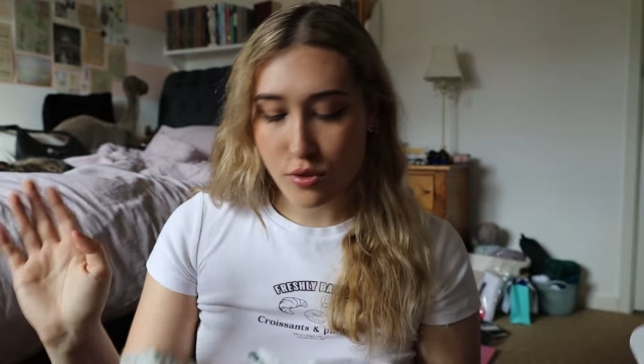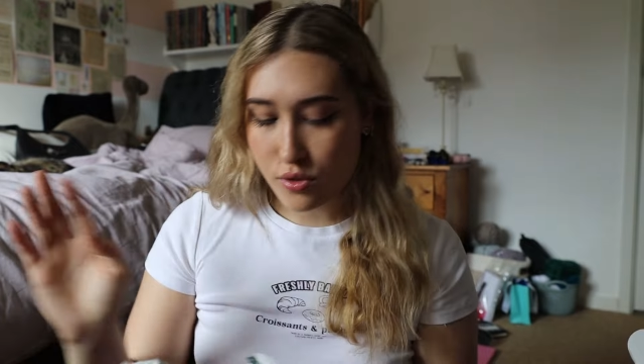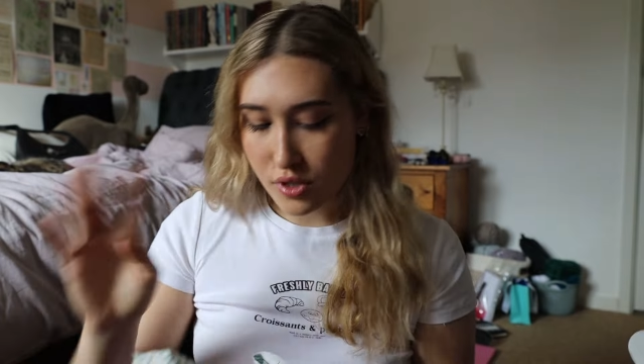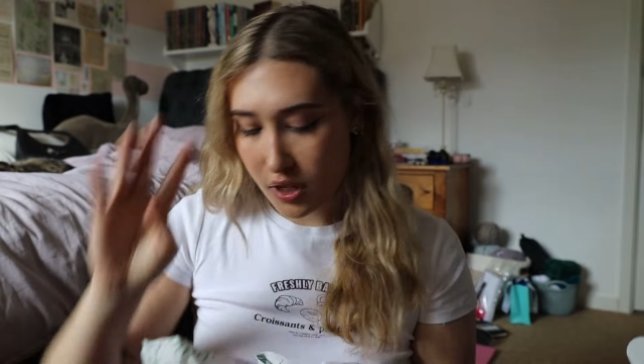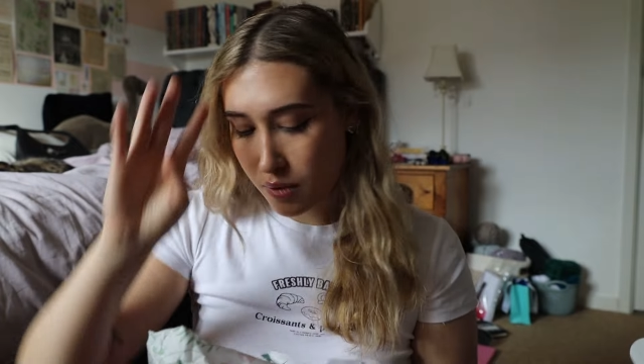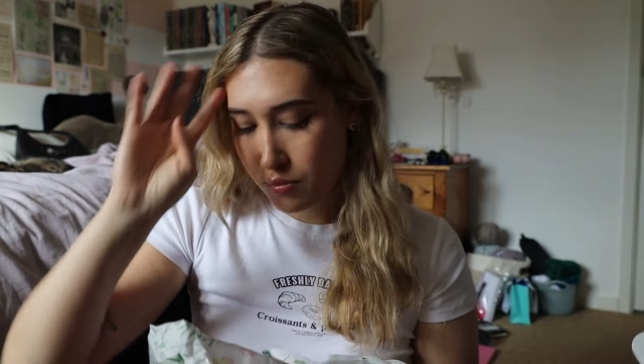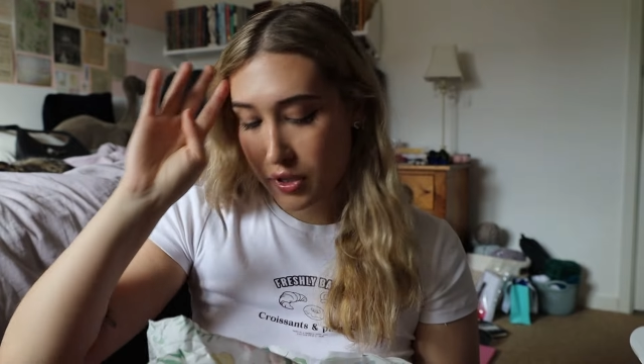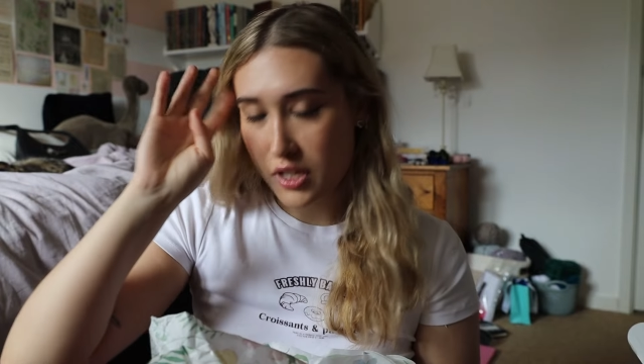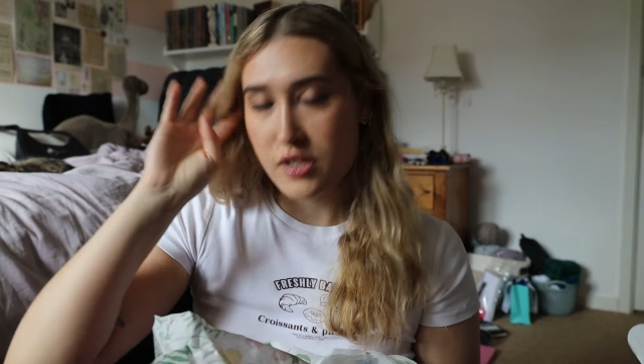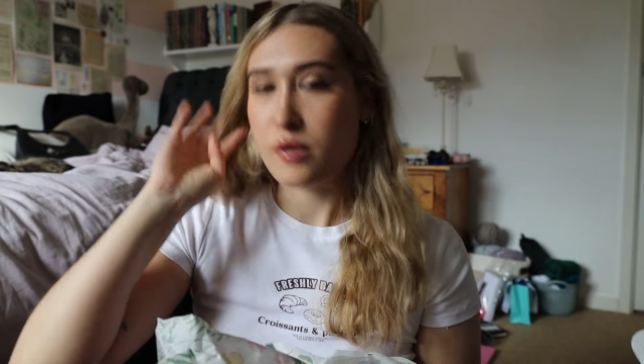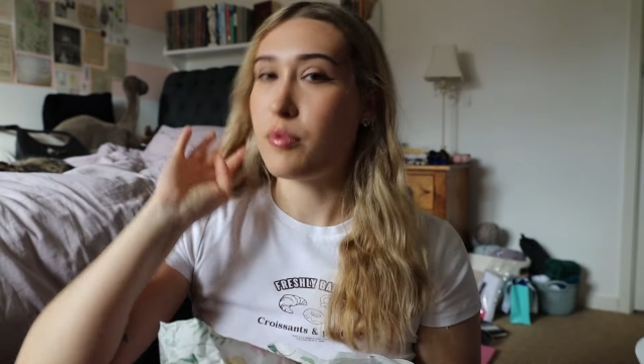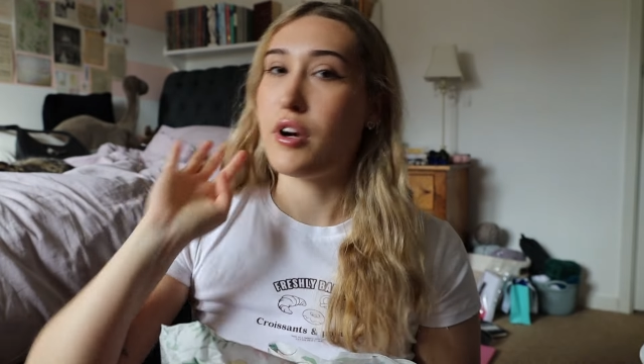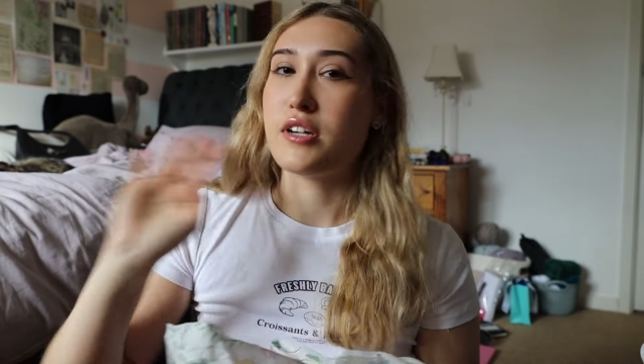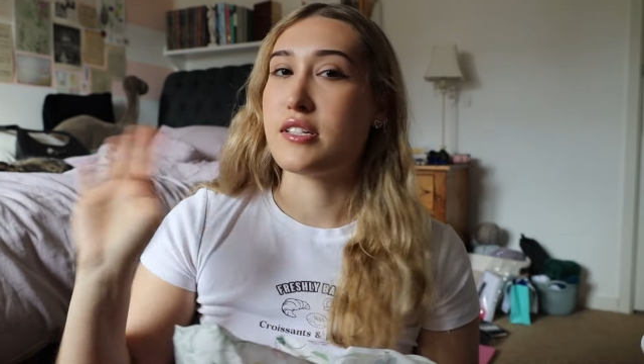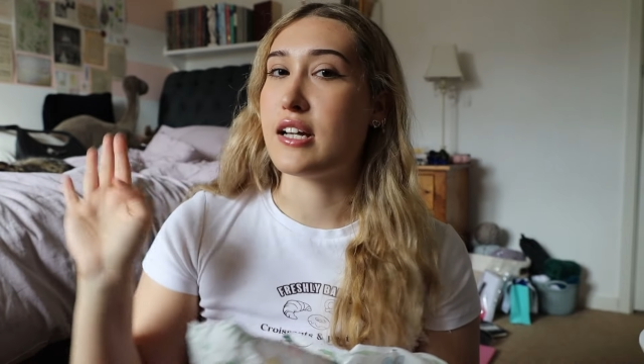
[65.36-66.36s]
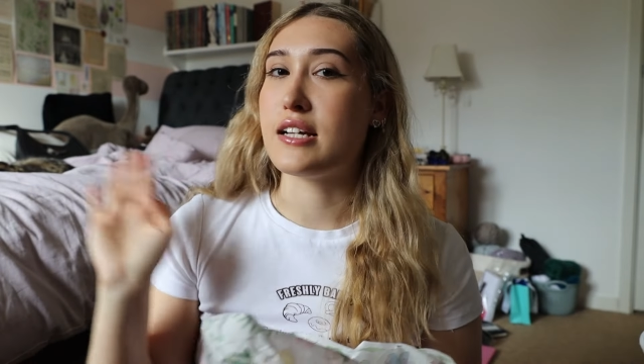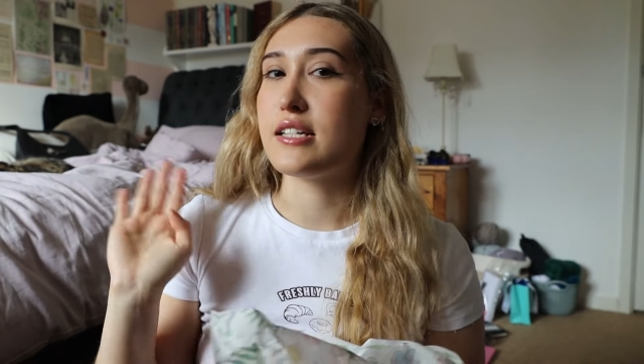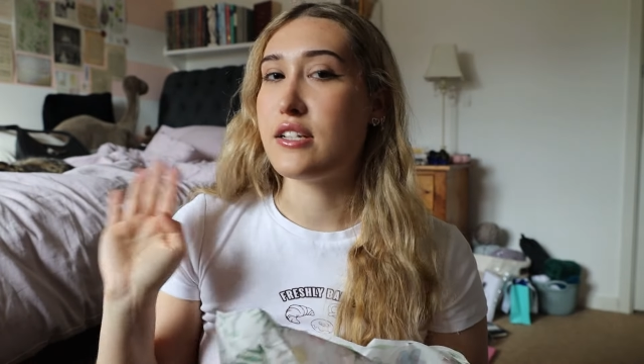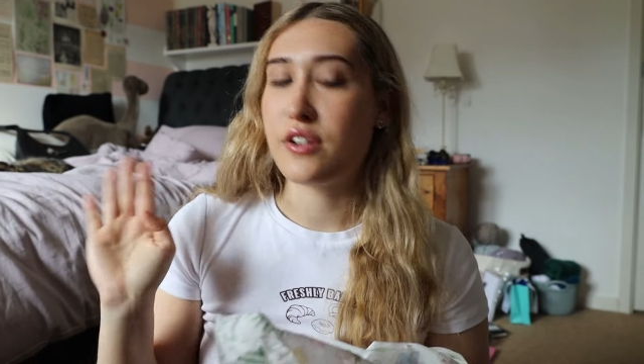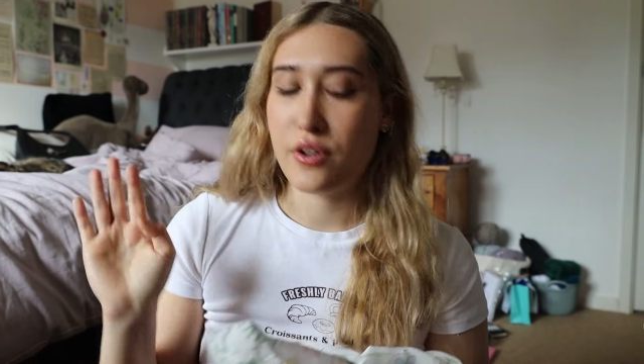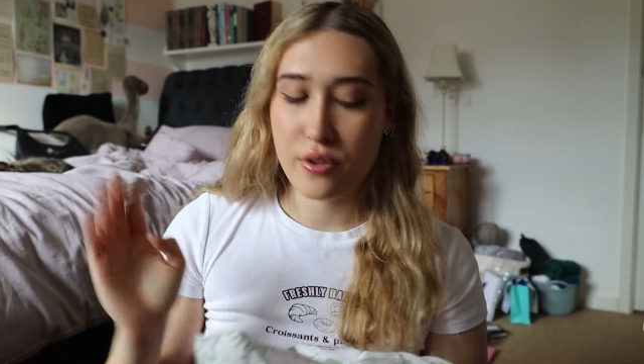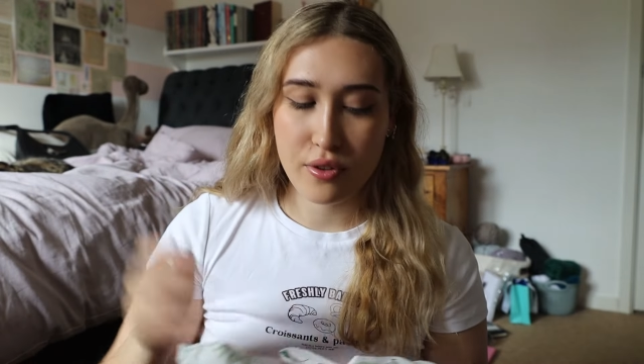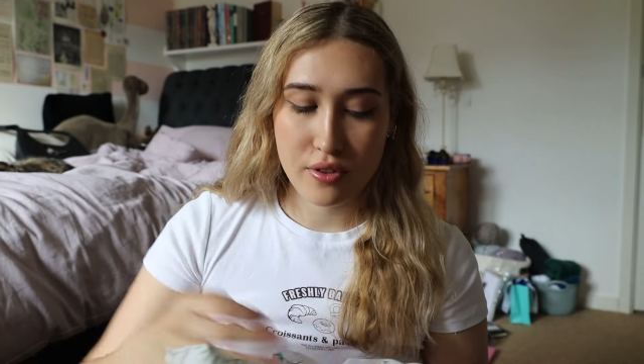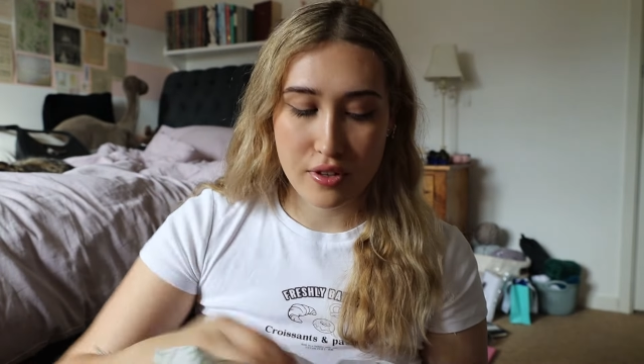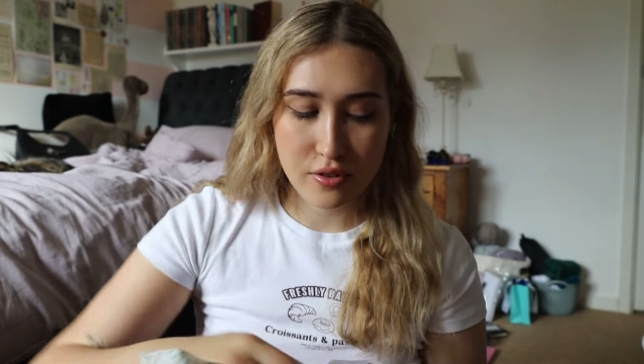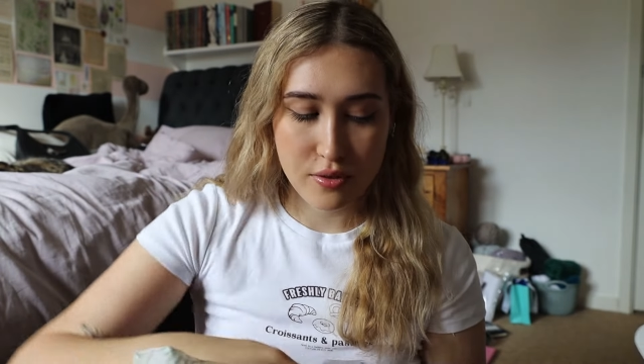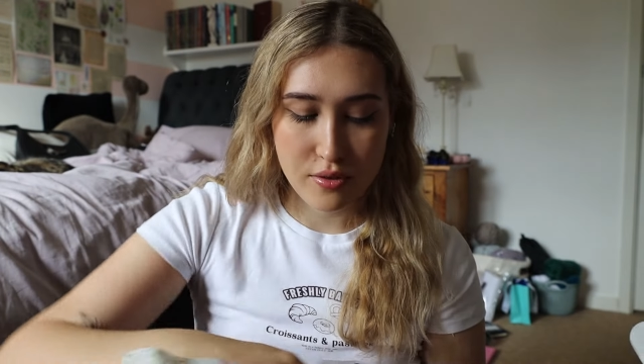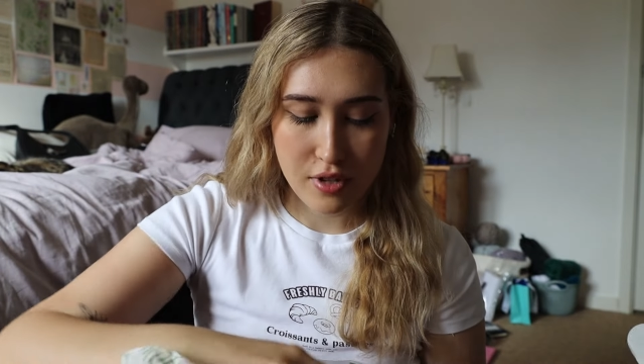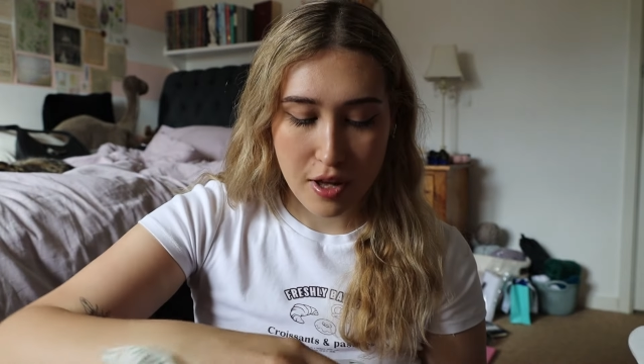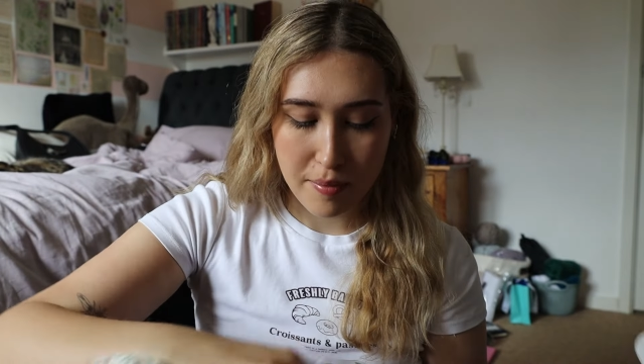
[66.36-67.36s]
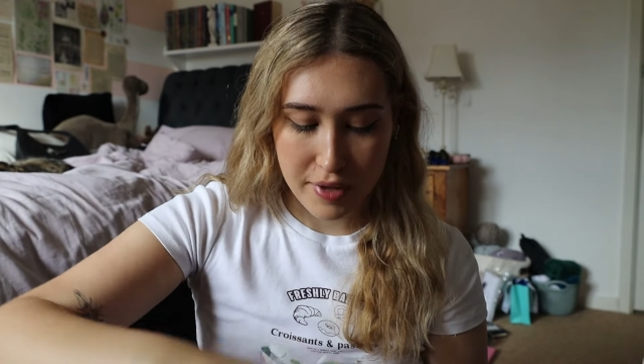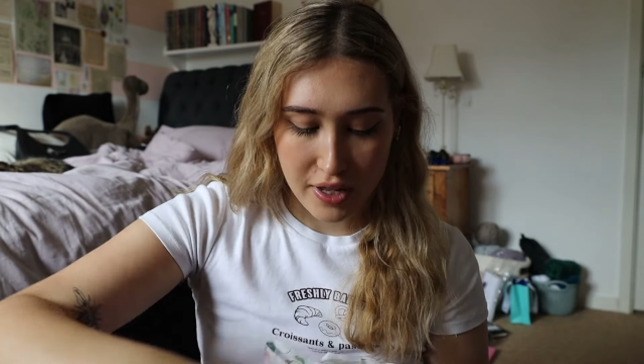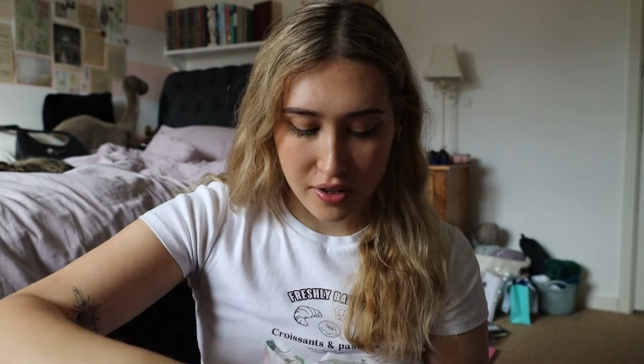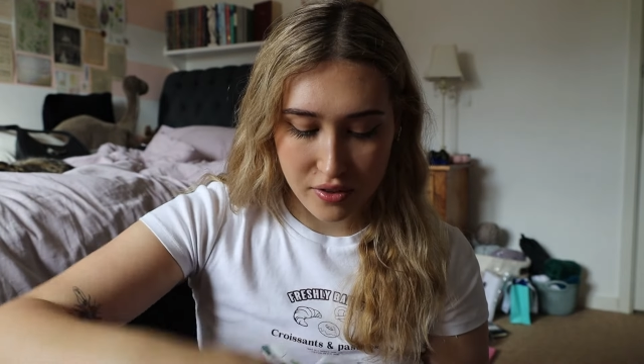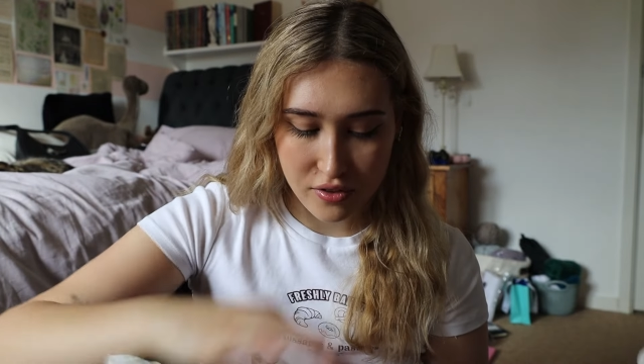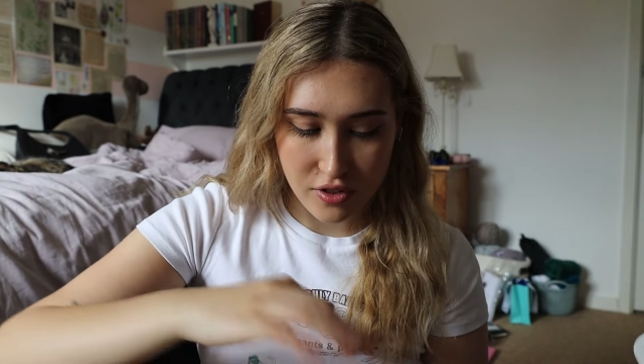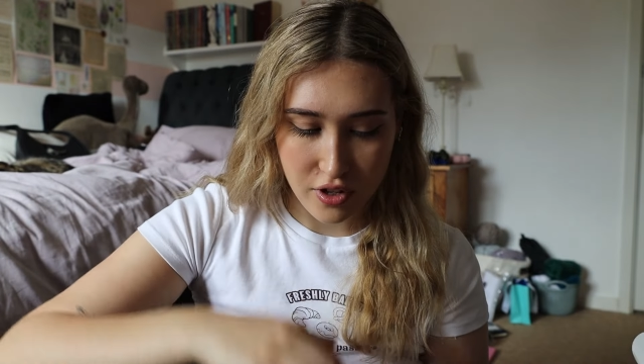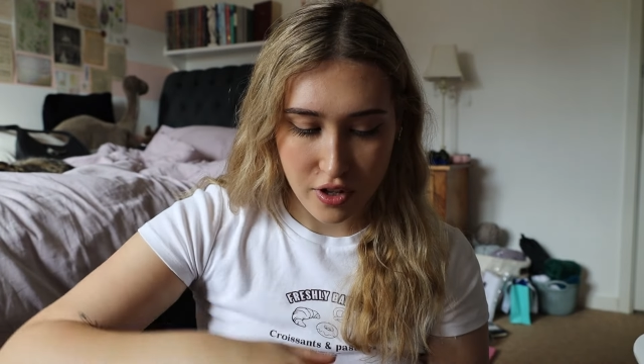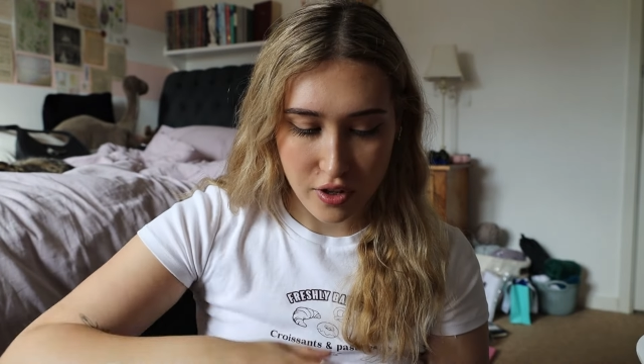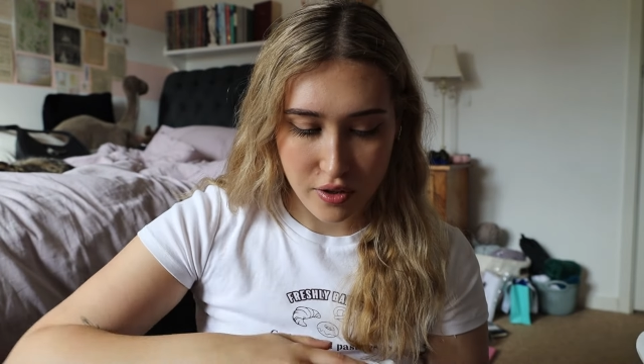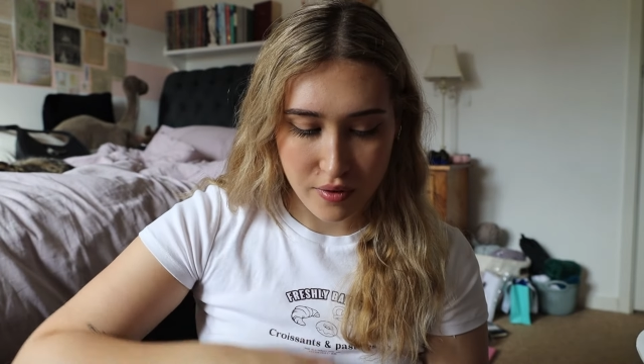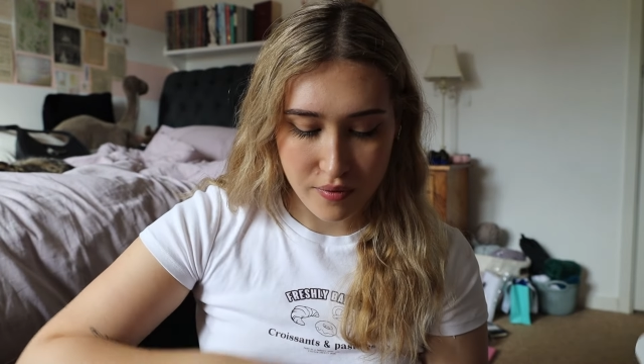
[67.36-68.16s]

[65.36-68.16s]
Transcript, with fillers: This was a complete surprise. I didn't know this was coming, so...